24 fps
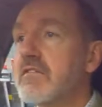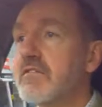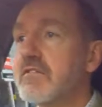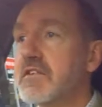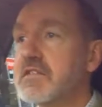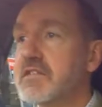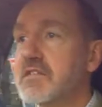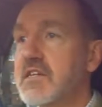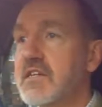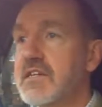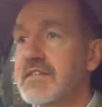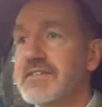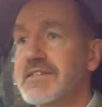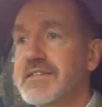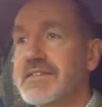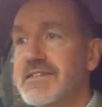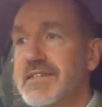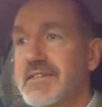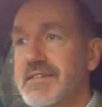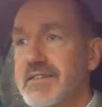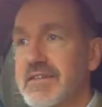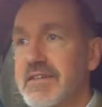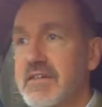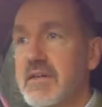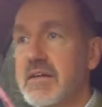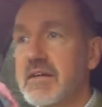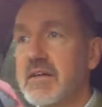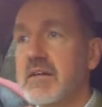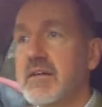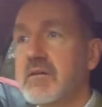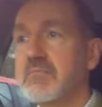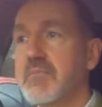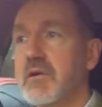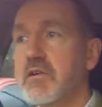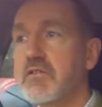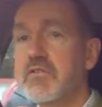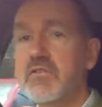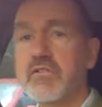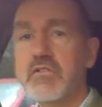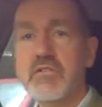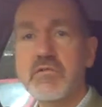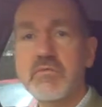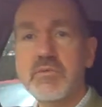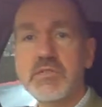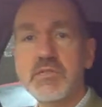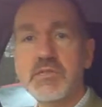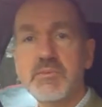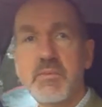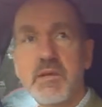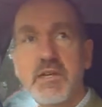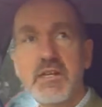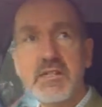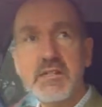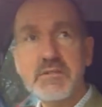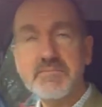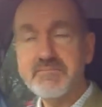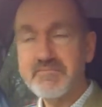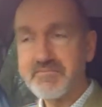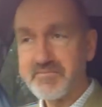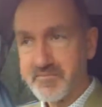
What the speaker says: facilities in the car, both to do with speed.